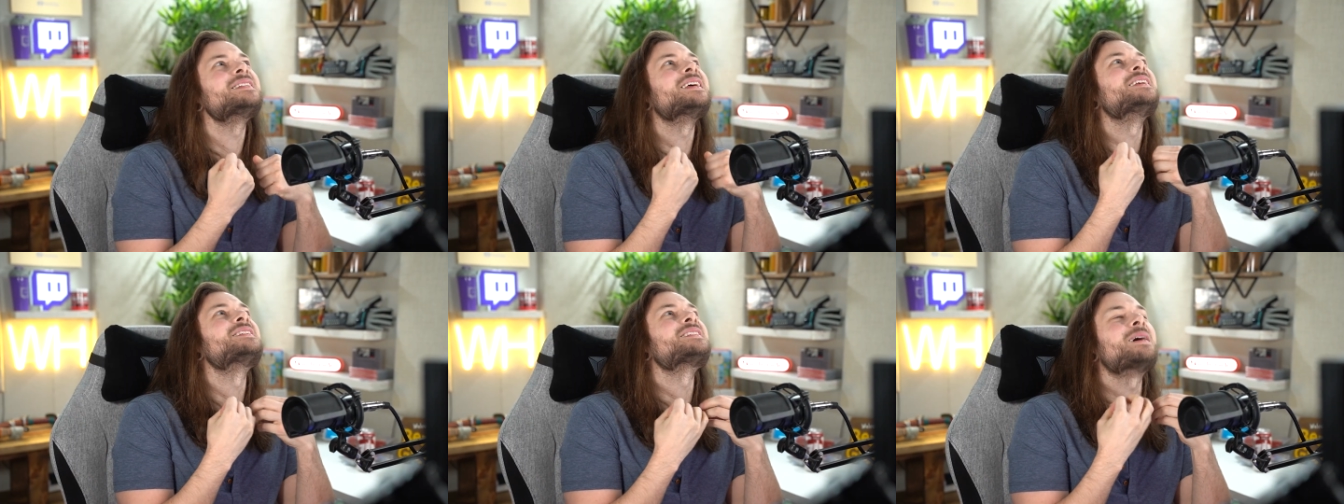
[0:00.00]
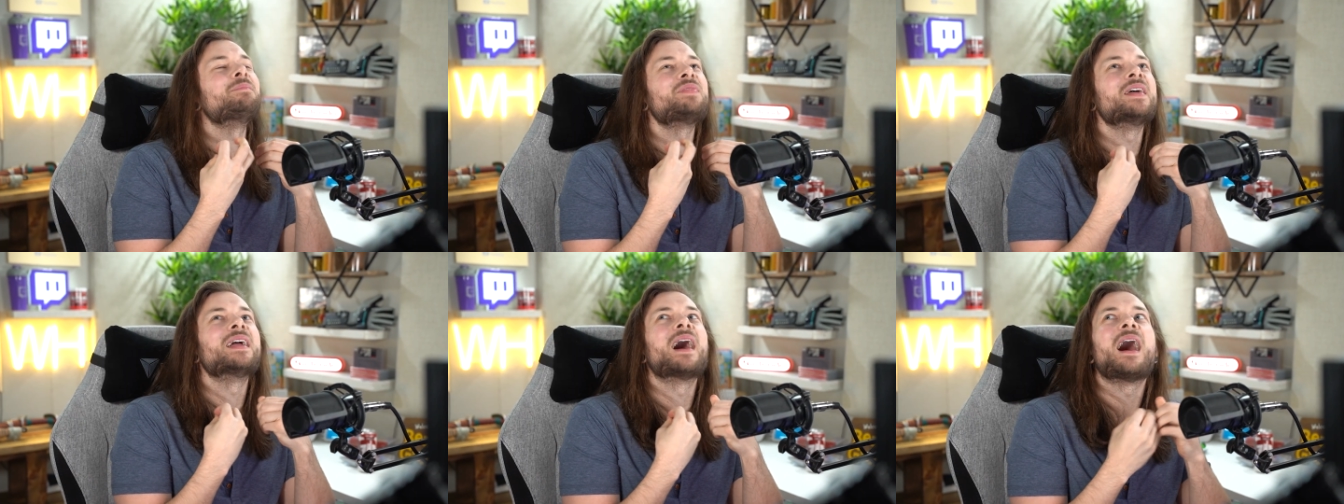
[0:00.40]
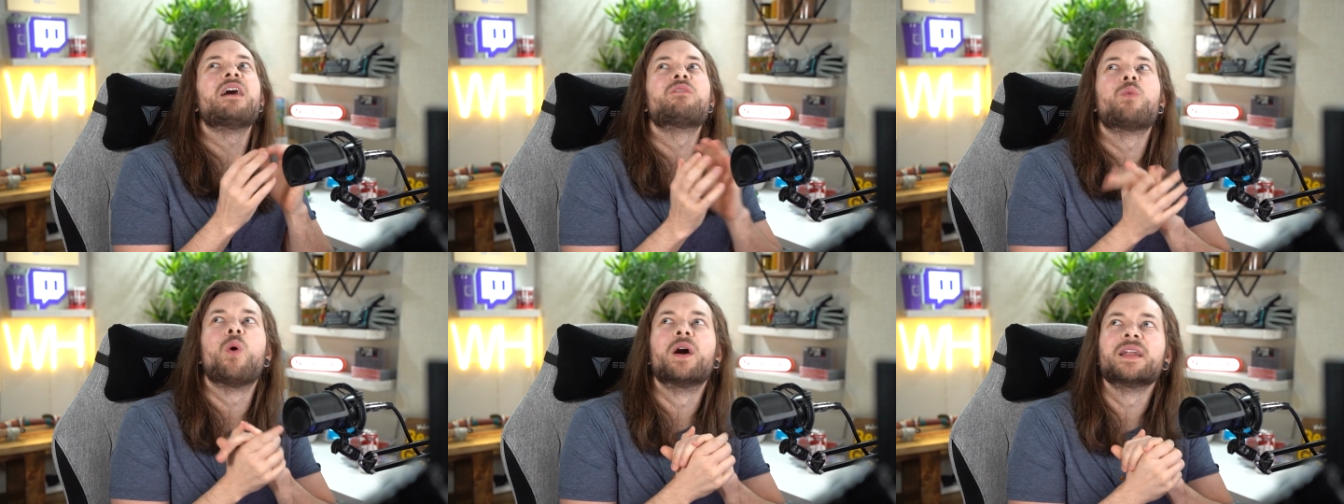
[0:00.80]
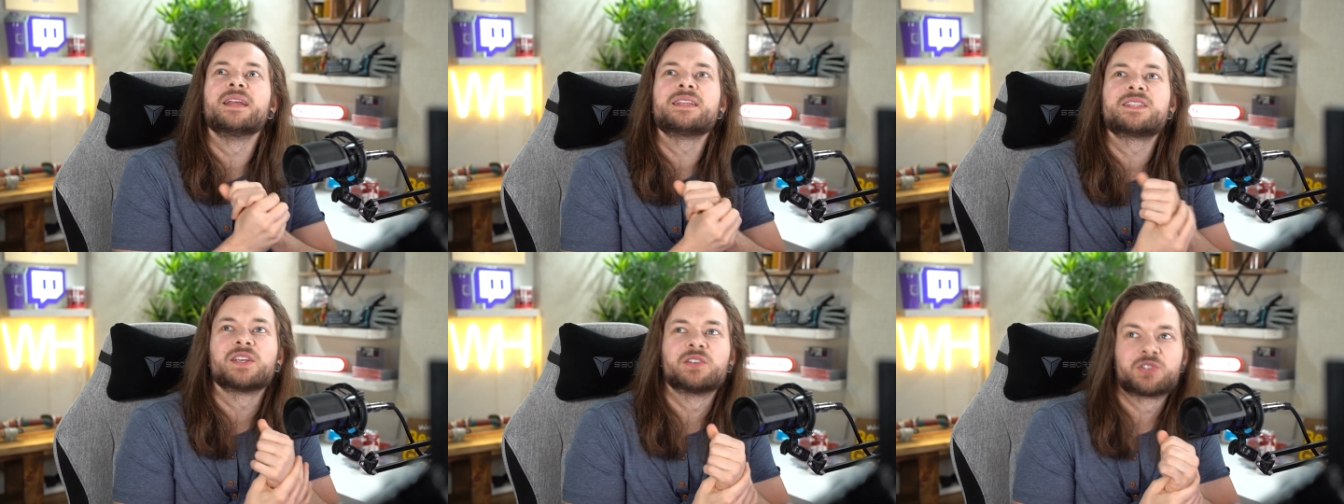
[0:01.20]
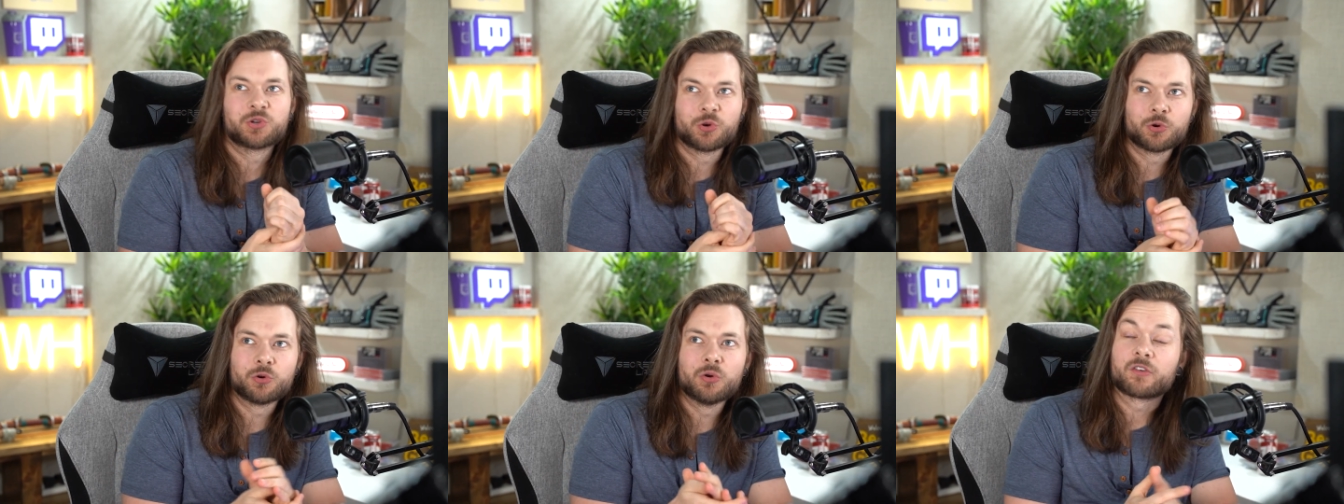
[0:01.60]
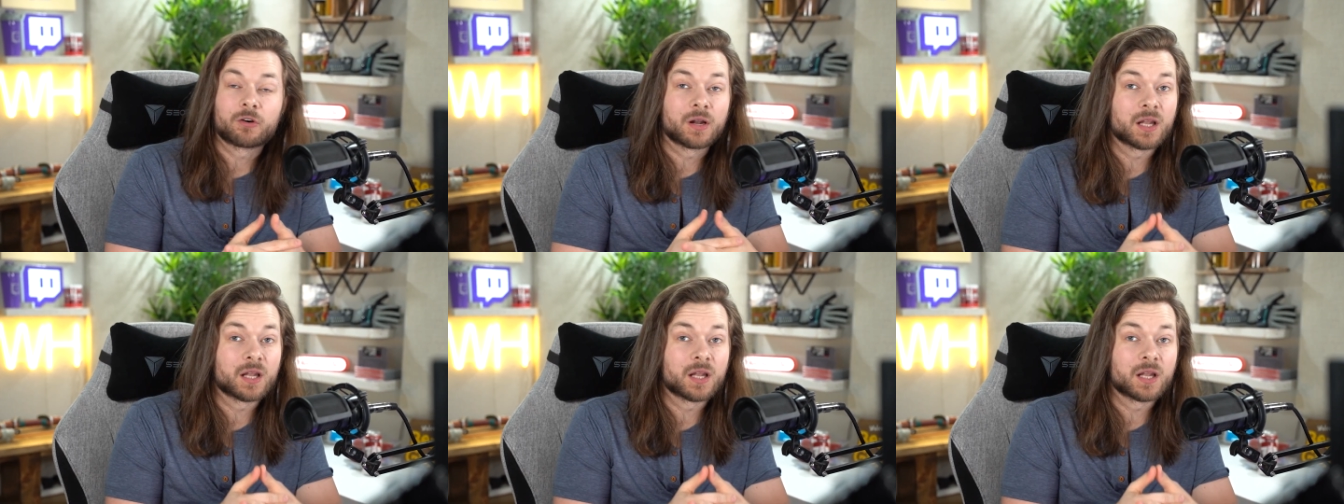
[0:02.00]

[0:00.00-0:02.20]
is something I've wanted to do for a